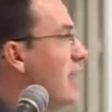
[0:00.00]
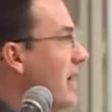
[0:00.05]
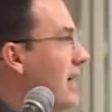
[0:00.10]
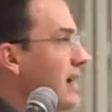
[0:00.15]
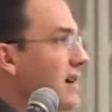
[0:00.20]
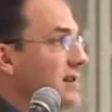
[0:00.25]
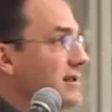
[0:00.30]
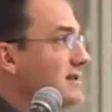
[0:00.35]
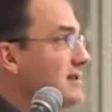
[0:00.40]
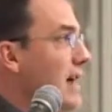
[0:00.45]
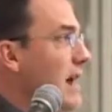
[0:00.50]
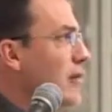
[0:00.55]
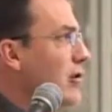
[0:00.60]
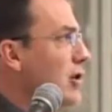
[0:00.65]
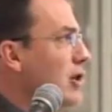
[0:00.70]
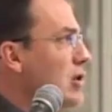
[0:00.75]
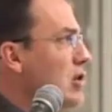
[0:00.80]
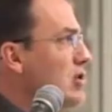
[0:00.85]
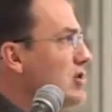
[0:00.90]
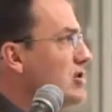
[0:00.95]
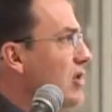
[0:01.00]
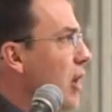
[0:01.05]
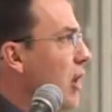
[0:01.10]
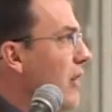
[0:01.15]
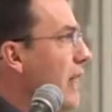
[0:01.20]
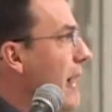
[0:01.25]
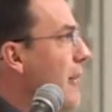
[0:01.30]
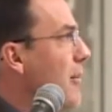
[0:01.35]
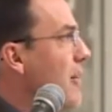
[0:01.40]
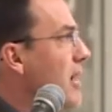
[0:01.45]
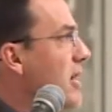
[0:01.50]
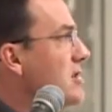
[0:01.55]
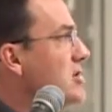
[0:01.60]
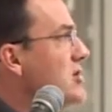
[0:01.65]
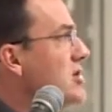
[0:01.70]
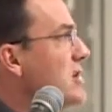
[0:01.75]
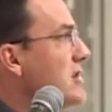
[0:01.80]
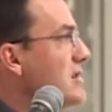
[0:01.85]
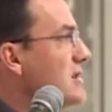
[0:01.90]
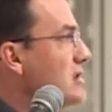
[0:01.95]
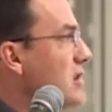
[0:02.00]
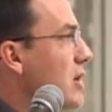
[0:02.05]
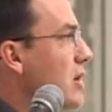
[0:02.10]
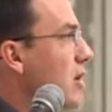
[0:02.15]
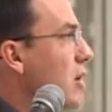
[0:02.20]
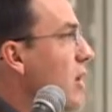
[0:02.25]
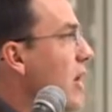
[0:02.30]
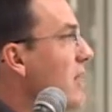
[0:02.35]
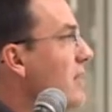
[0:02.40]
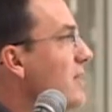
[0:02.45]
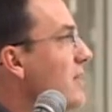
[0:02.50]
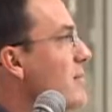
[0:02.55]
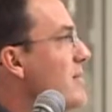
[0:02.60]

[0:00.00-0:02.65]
it's not really used all that much. So